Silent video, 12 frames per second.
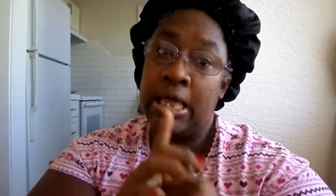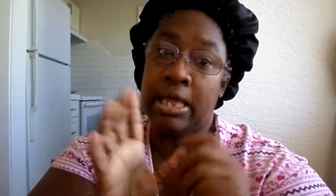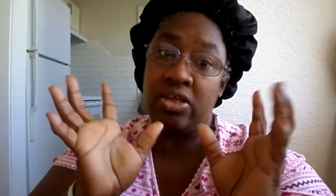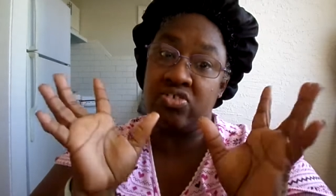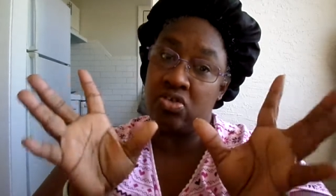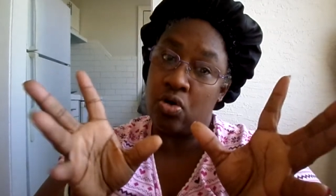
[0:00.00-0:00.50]

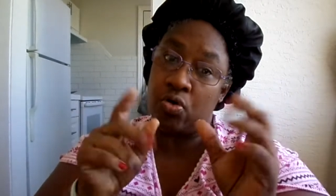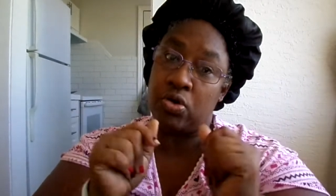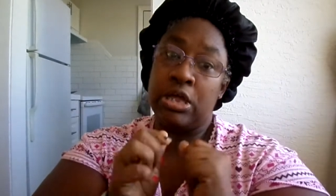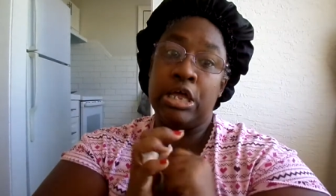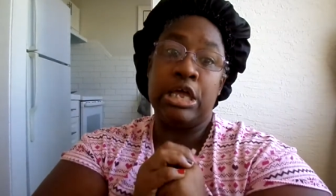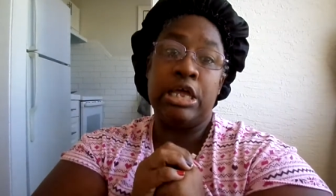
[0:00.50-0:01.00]
And
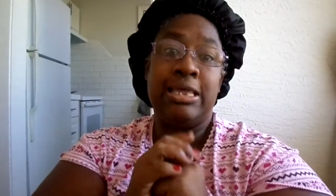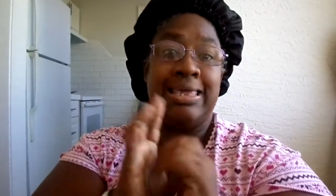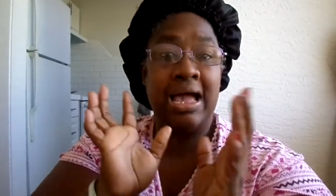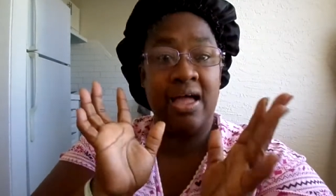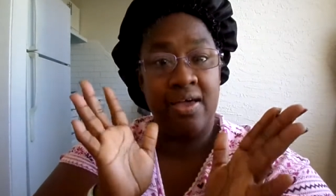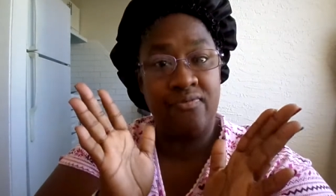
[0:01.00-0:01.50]
so,
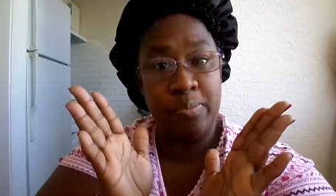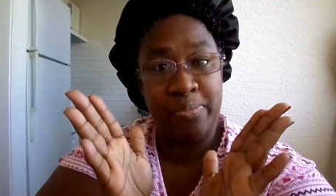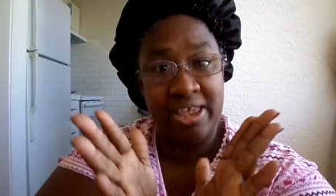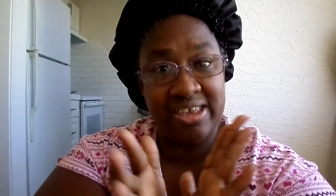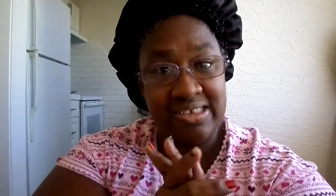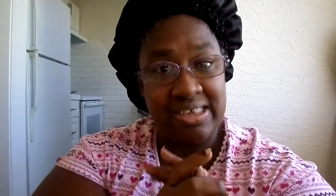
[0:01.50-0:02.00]
y'all have a
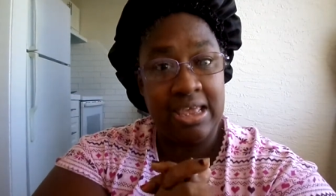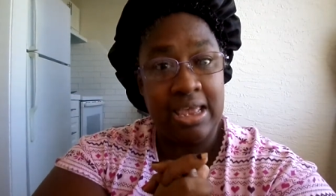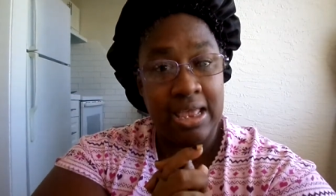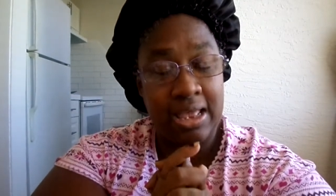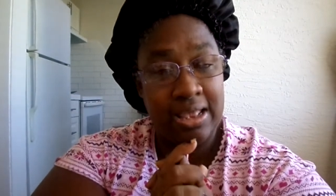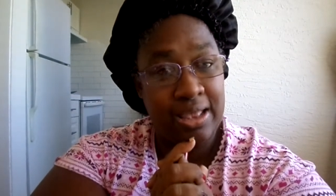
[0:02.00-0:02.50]
blessed,
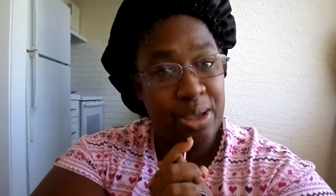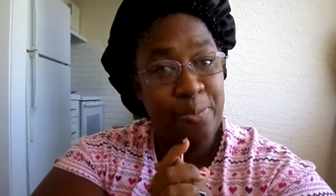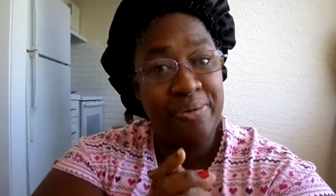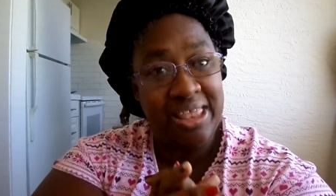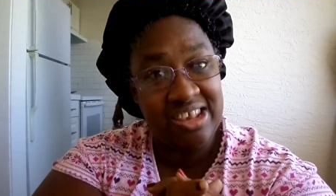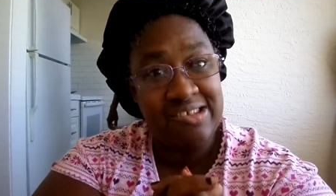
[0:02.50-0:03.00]
a
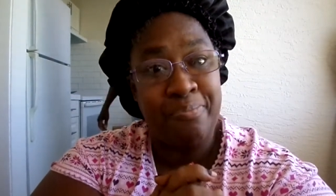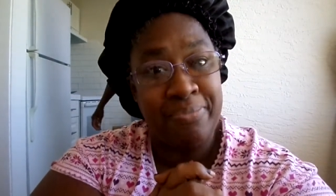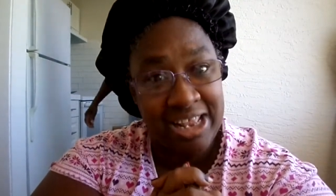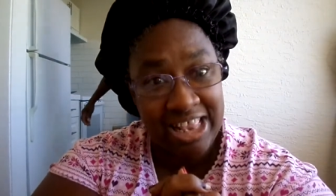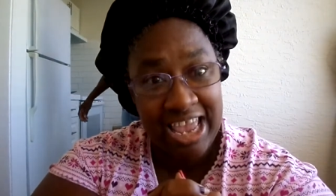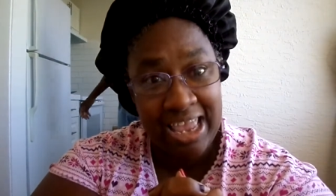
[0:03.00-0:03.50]
blessed
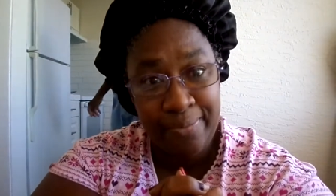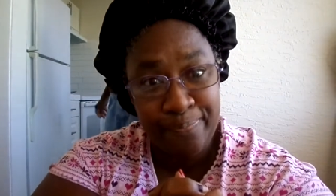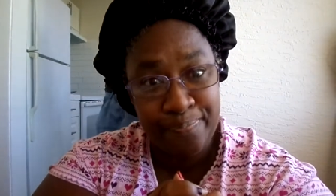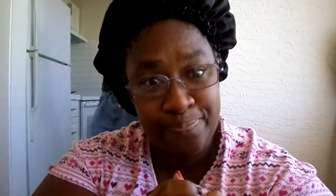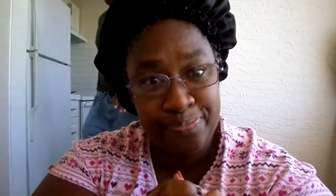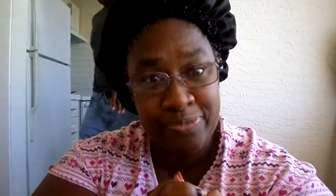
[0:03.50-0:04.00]
Monday.
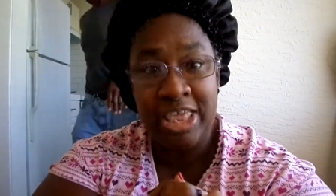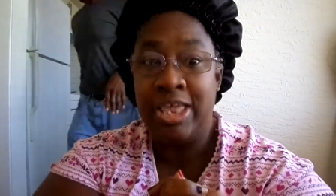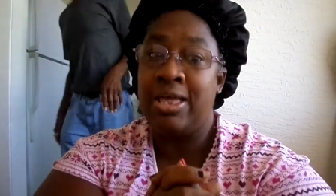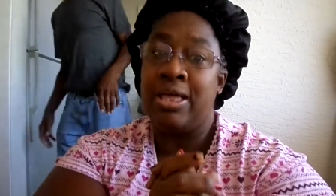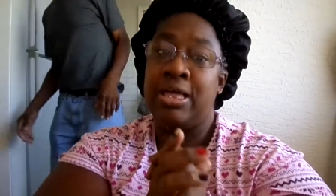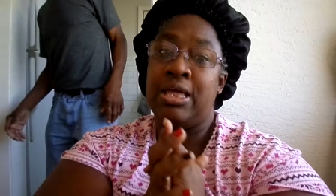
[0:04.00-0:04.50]

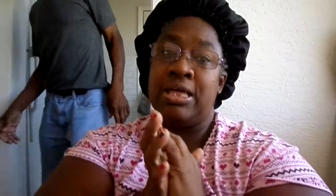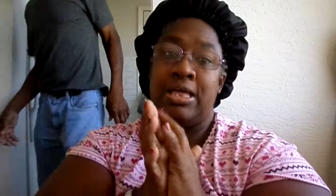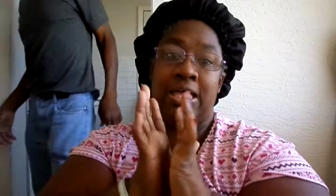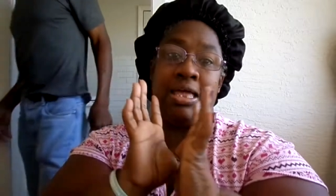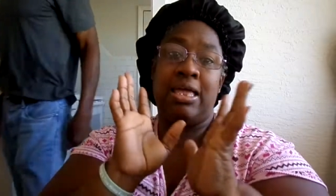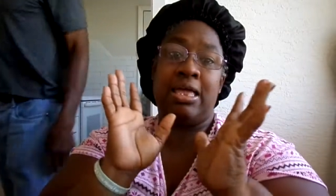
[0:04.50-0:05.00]

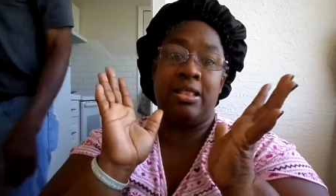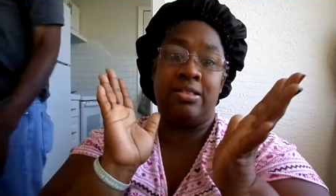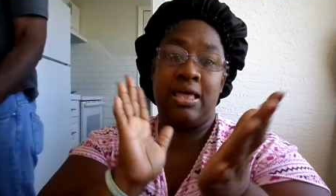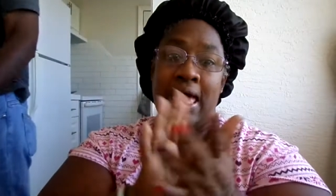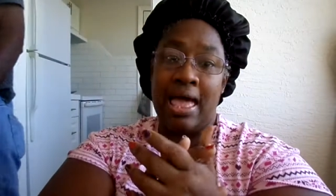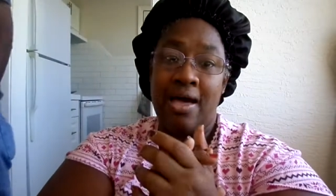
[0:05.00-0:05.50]
And
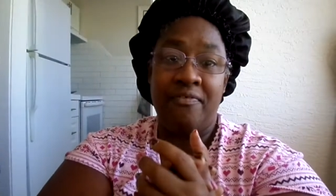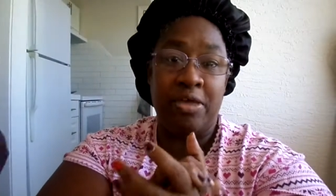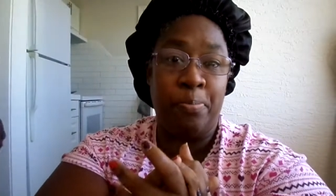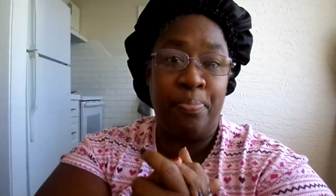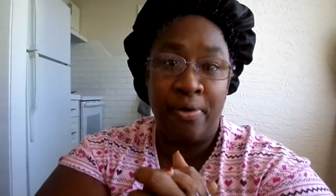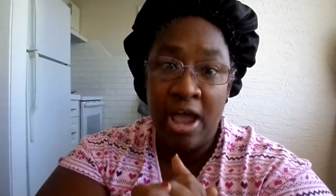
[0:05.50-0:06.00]
have
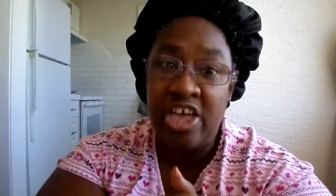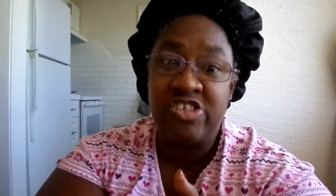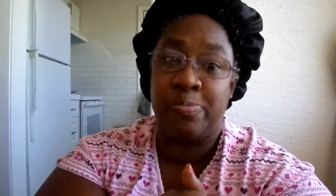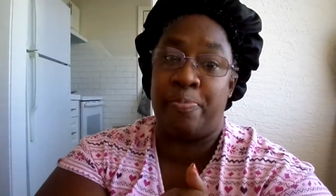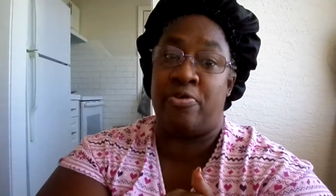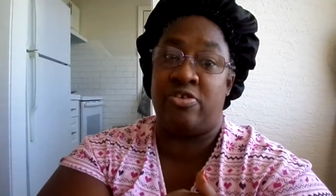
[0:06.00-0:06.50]
a
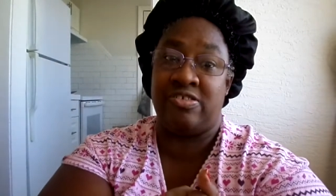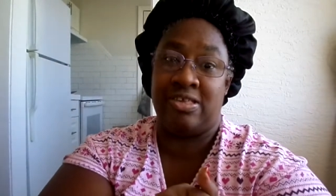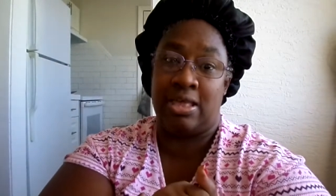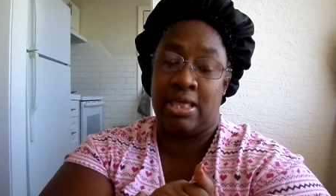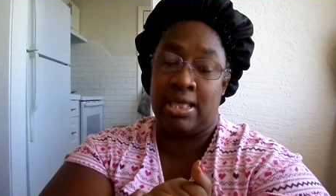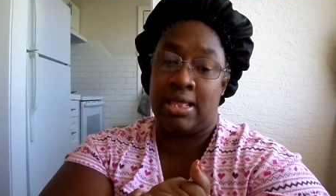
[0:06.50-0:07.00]

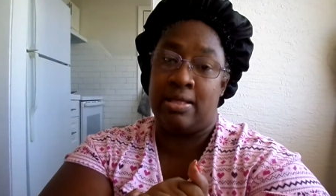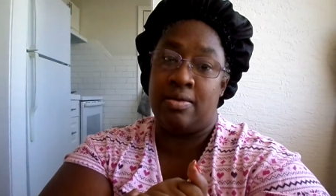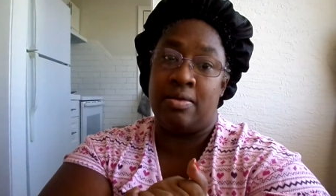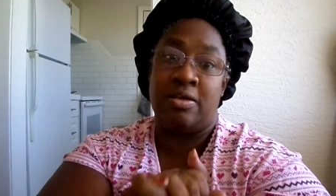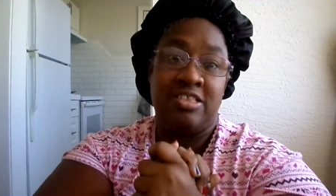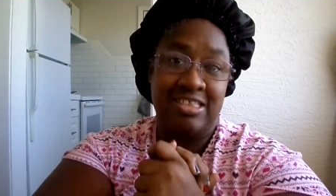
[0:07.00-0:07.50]
prosperous
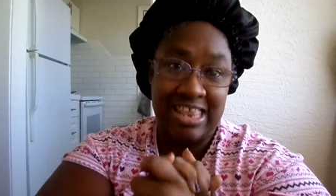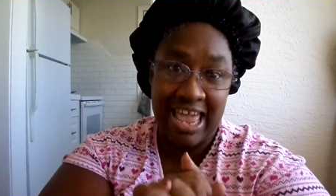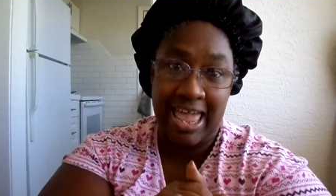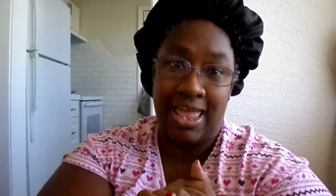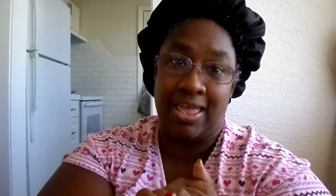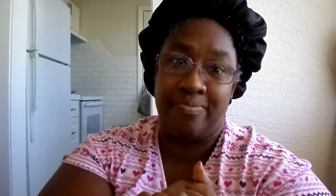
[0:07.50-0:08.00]

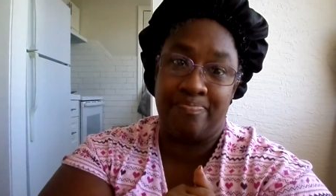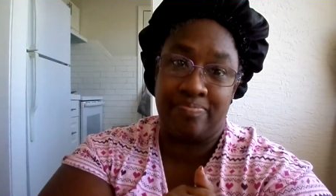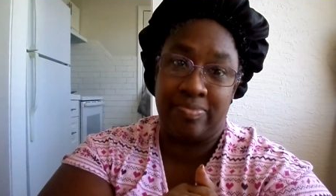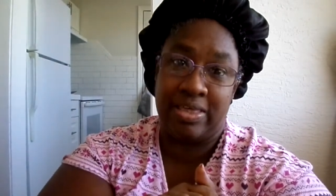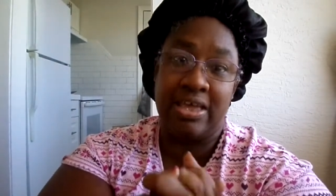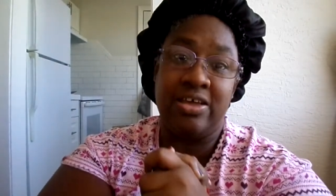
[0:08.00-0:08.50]
day.
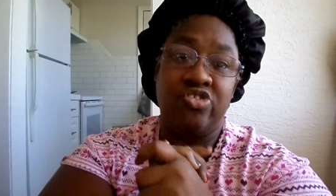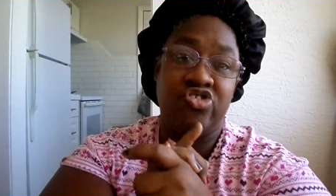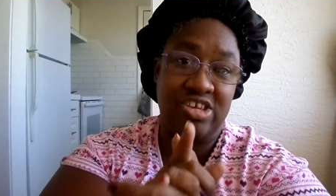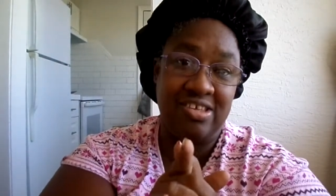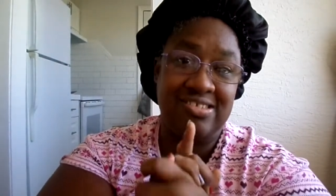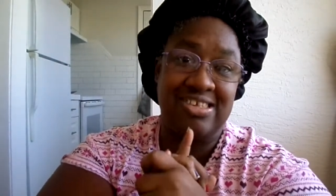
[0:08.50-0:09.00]
In
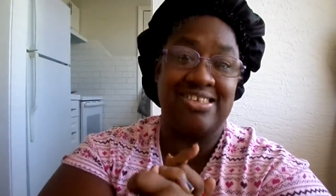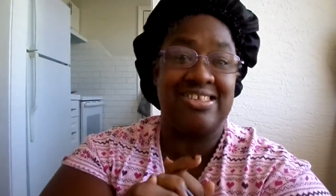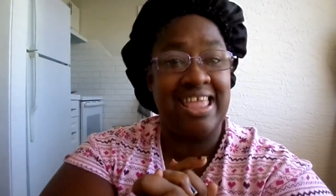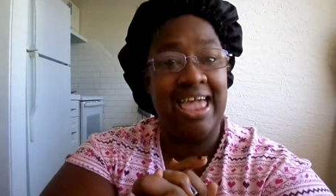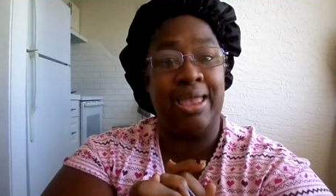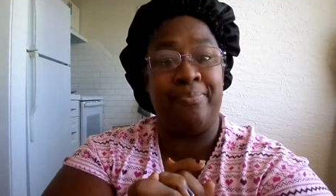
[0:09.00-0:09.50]
Jesus'
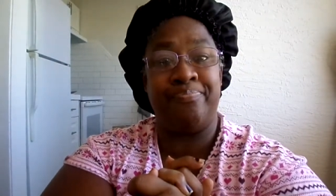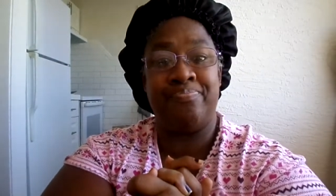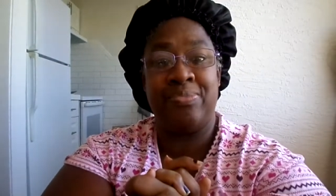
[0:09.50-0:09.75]
name.